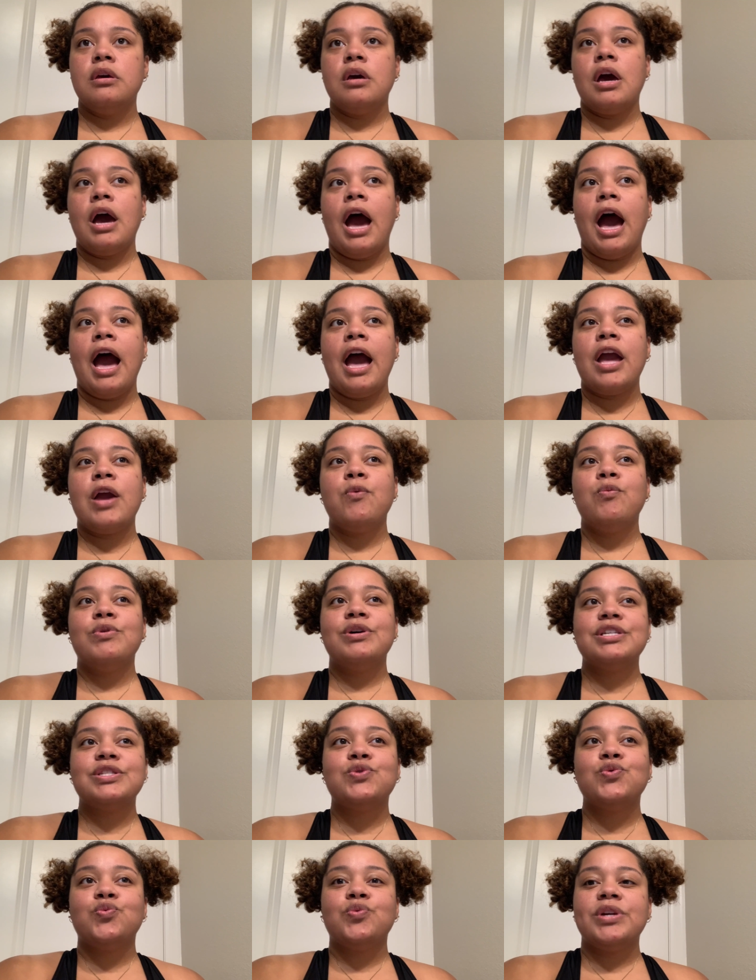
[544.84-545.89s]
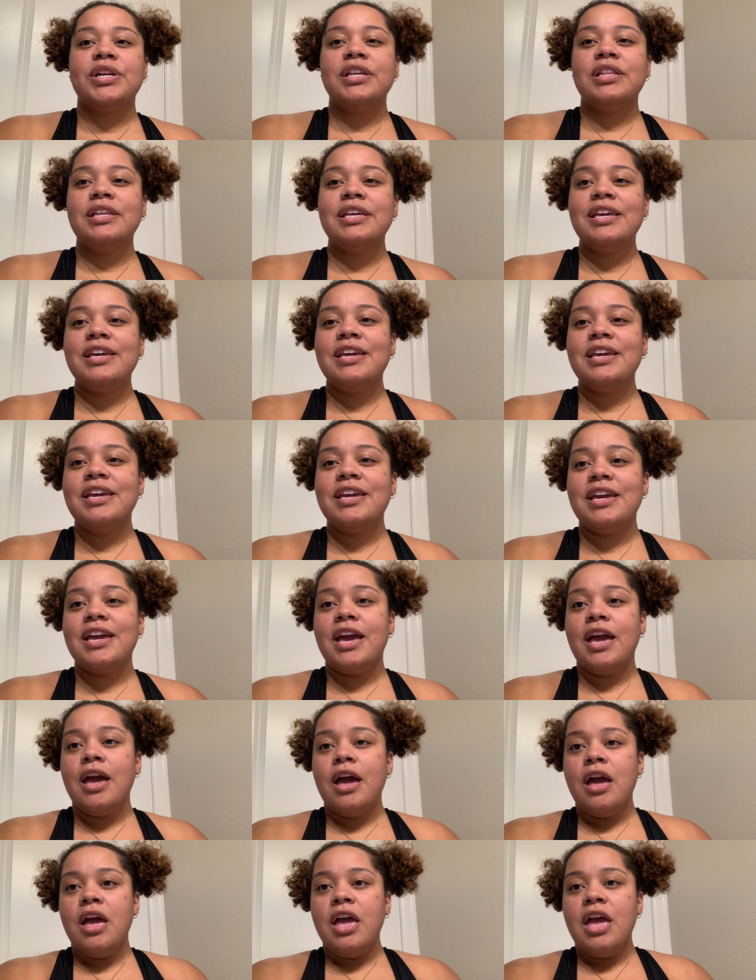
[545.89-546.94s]
I was really
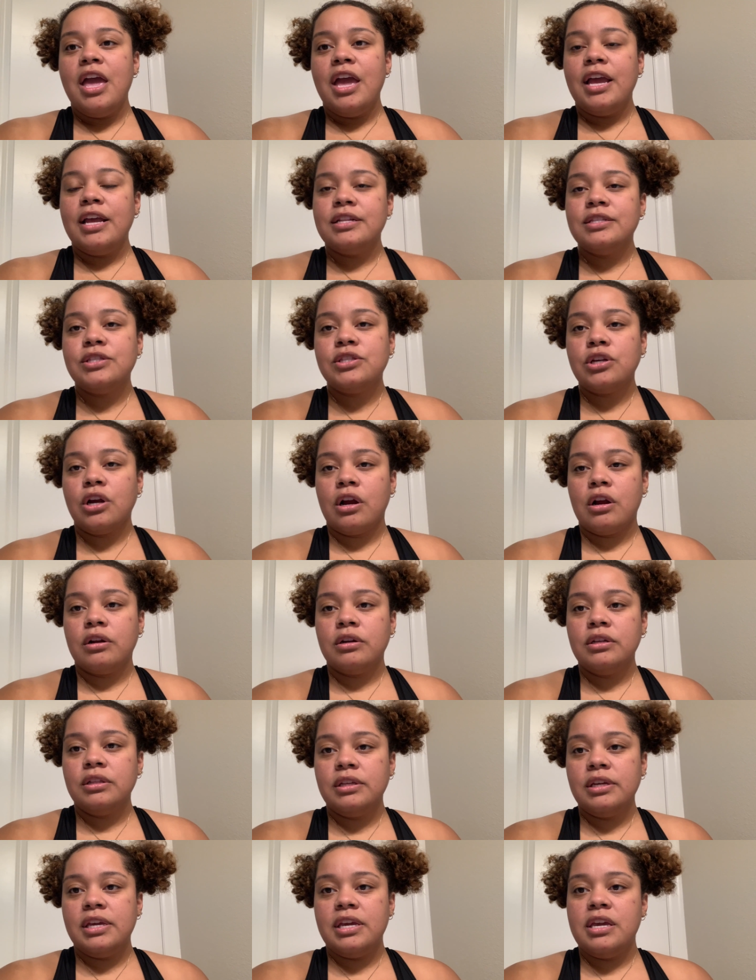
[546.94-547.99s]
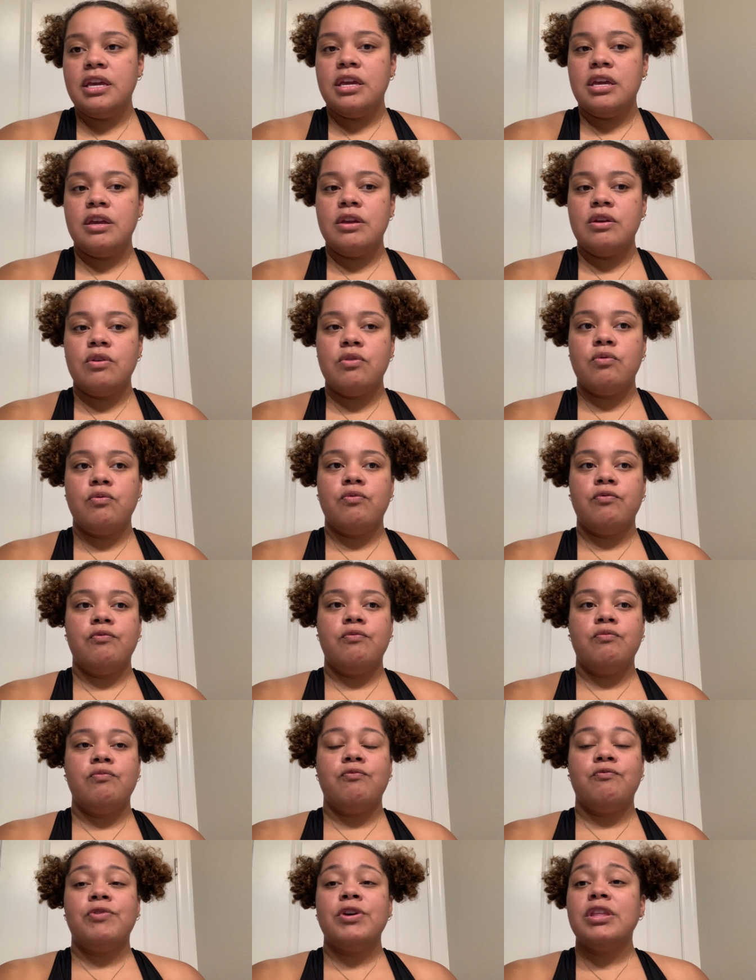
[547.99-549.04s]
internally
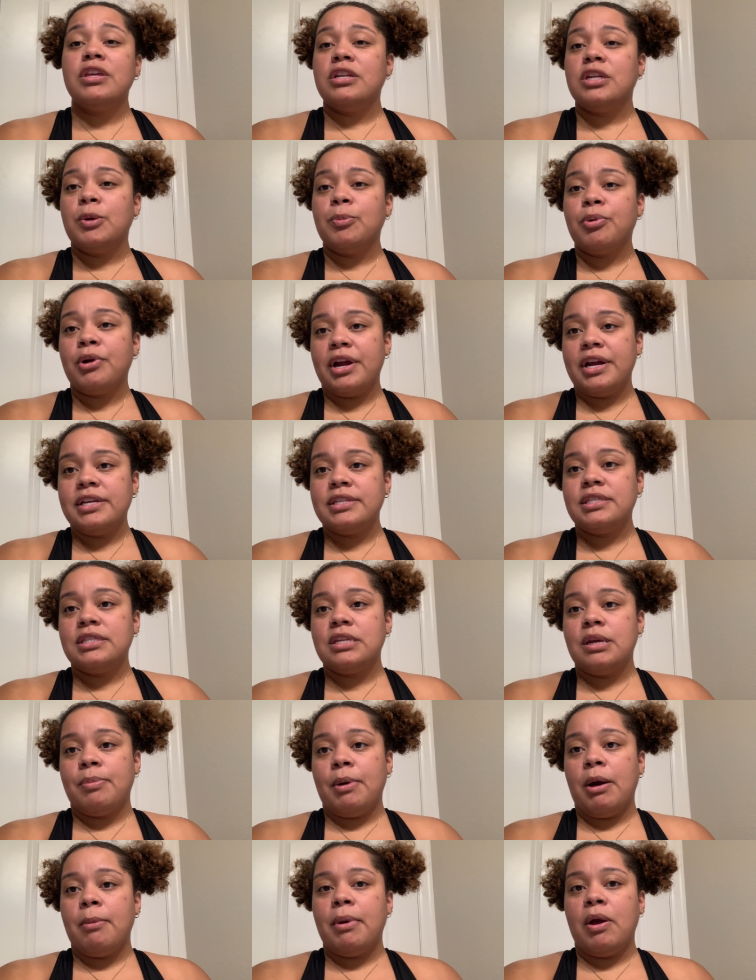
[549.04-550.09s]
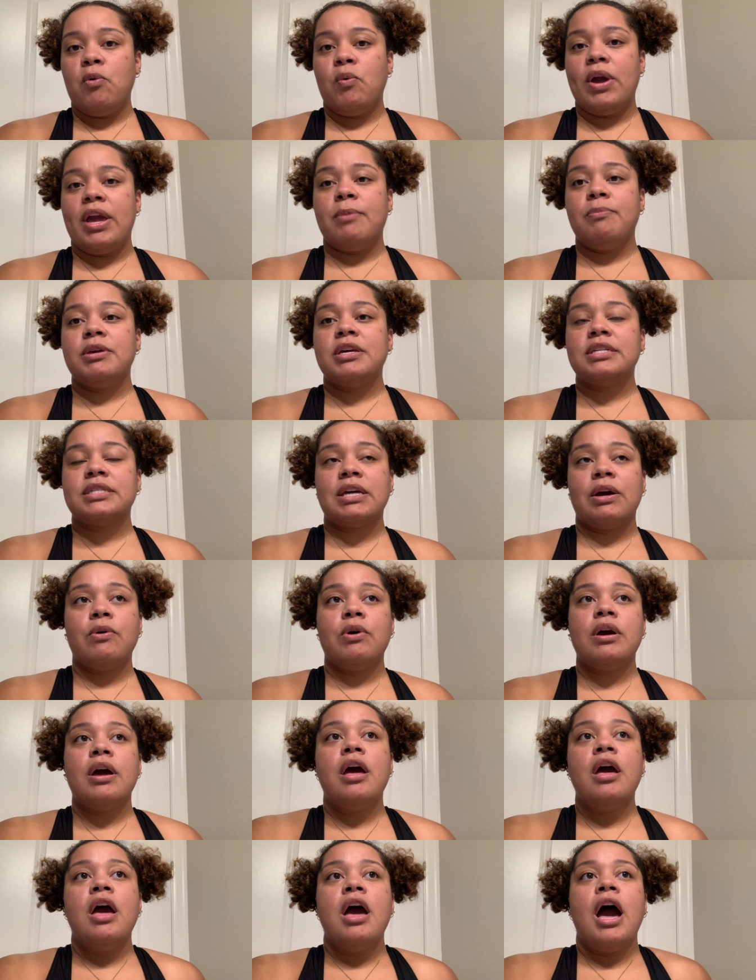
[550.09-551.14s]
feeling depressed about my weight because I
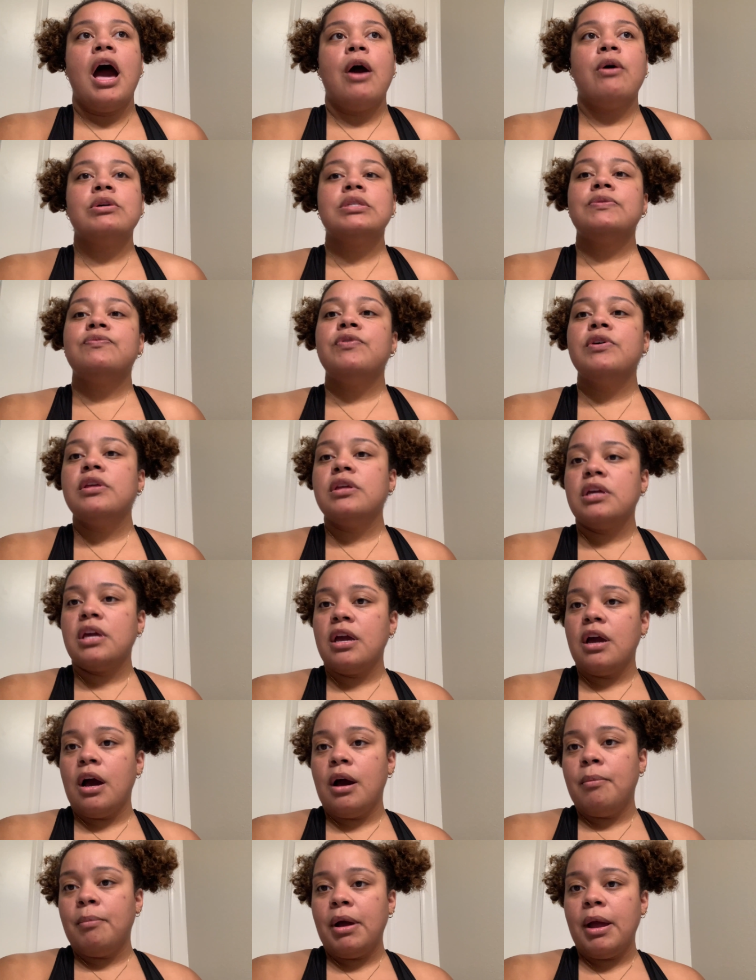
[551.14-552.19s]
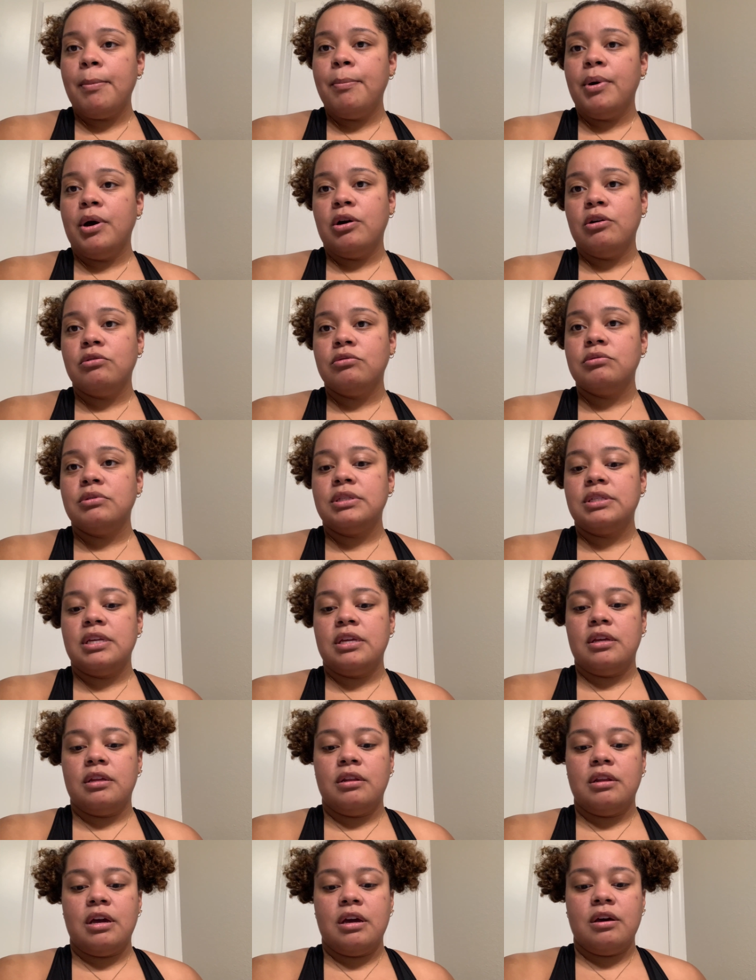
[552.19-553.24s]
was feeling it on my bones.
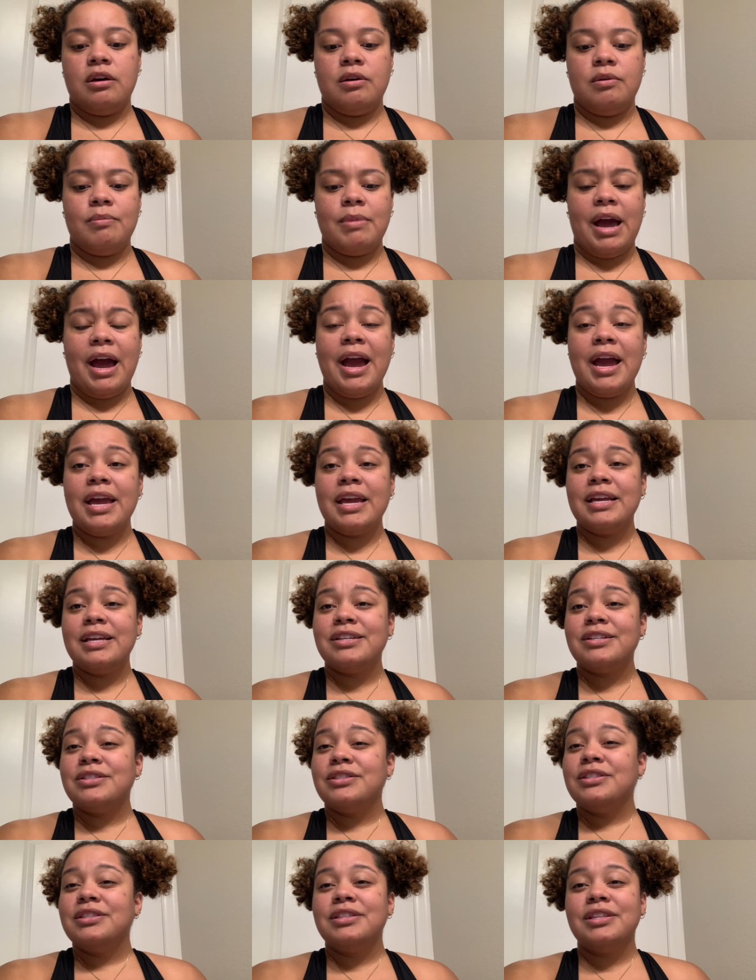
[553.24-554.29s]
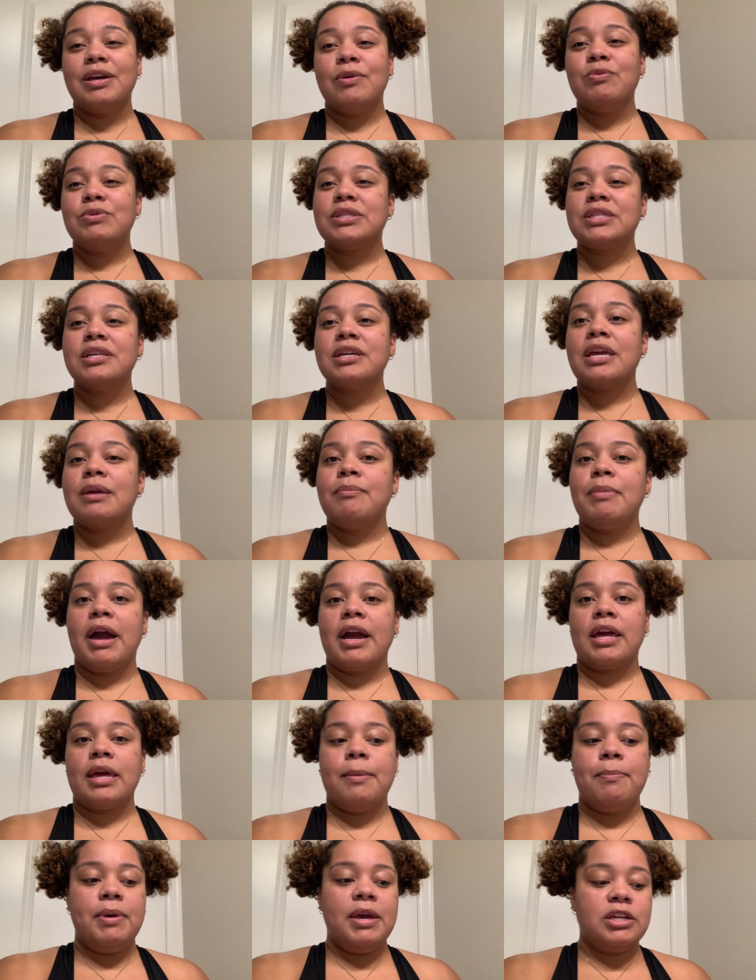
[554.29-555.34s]
And I was looking back
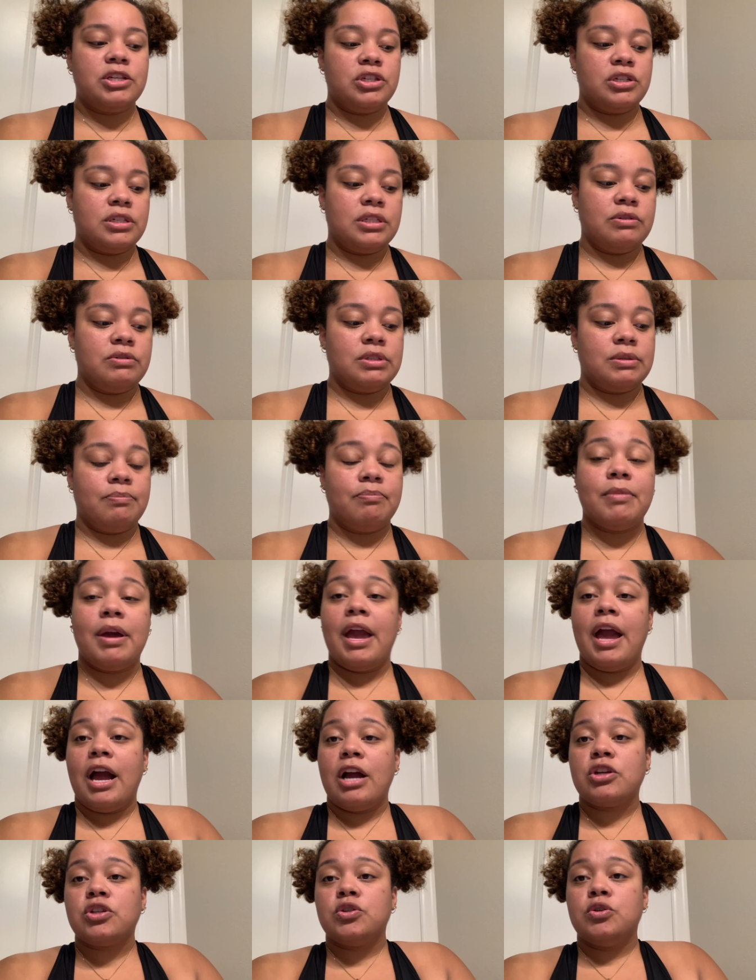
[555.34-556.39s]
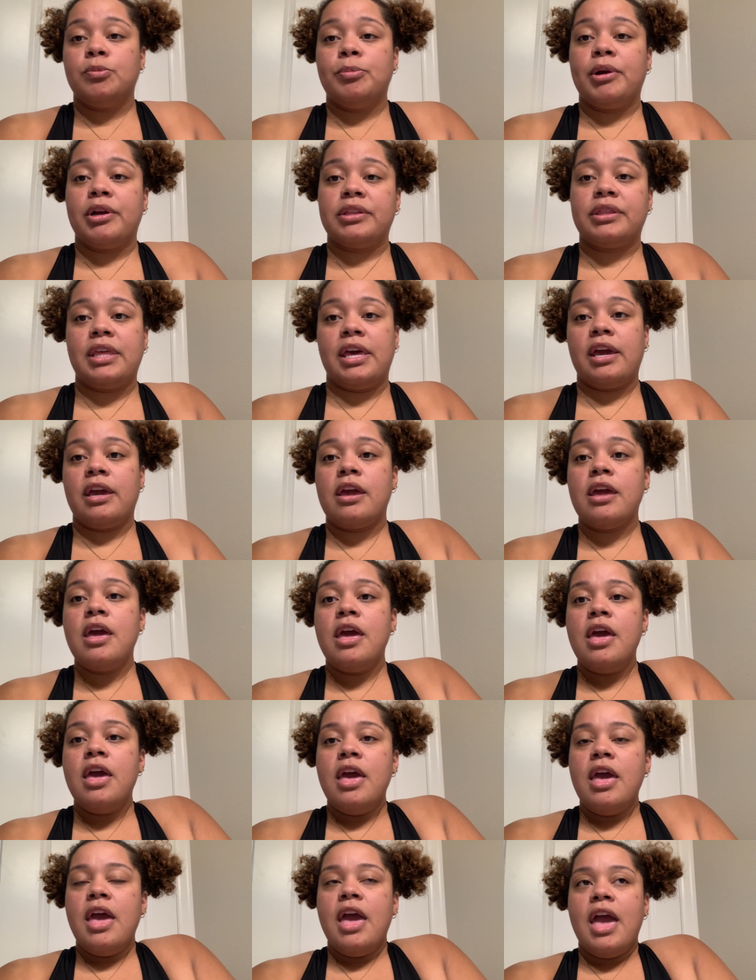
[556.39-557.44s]
at pictures. It was my actual birthday,
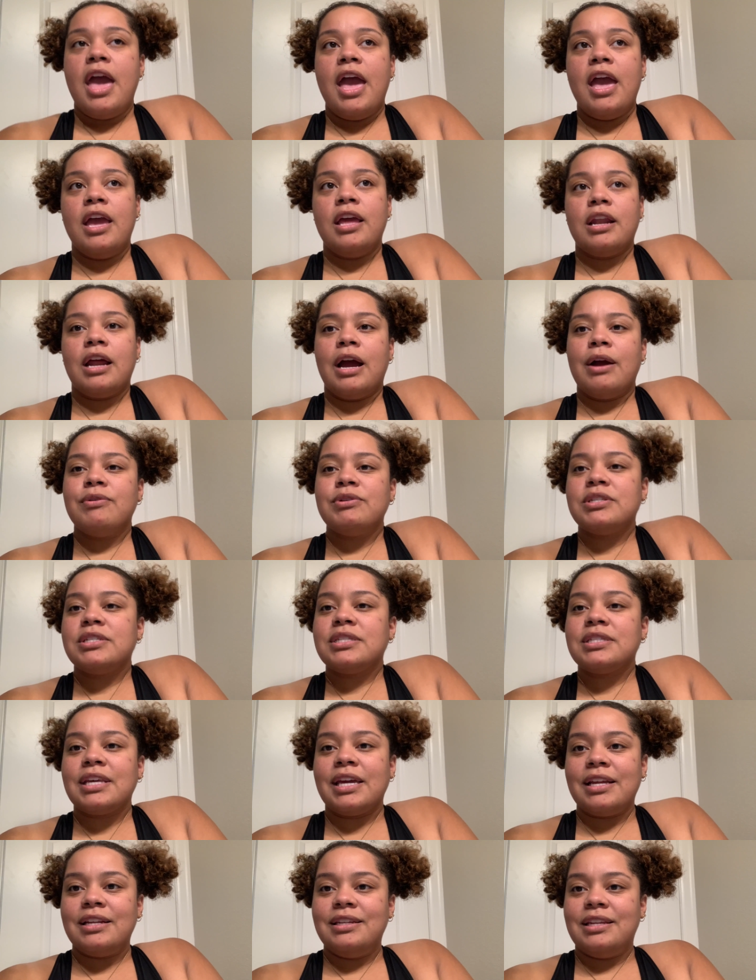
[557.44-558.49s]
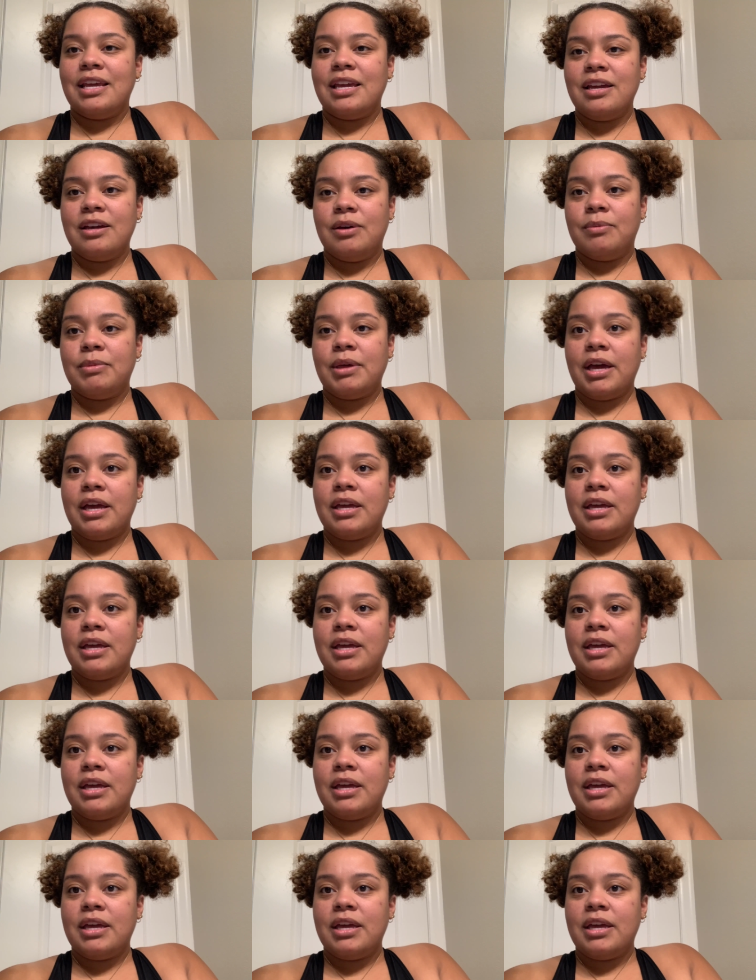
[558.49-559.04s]
and I was just like, damn,